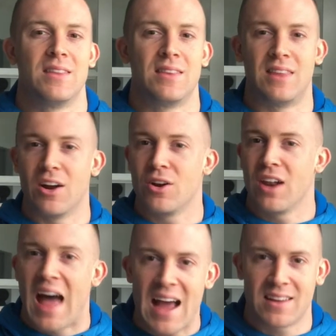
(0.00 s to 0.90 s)
they're
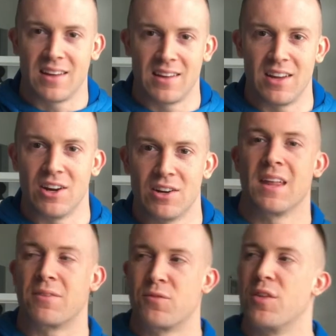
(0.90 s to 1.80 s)
lacking here.
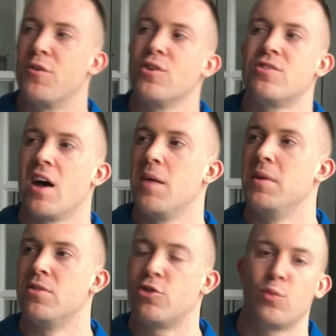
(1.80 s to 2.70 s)
Like, for the first time
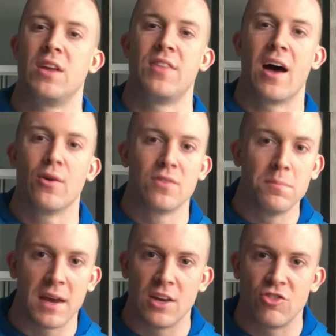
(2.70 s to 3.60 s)
in 3,000
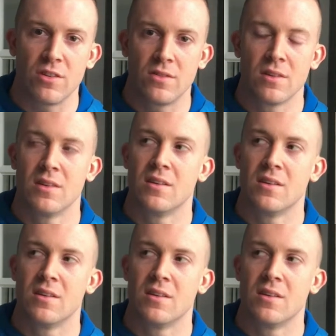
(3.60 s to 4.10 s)
pages,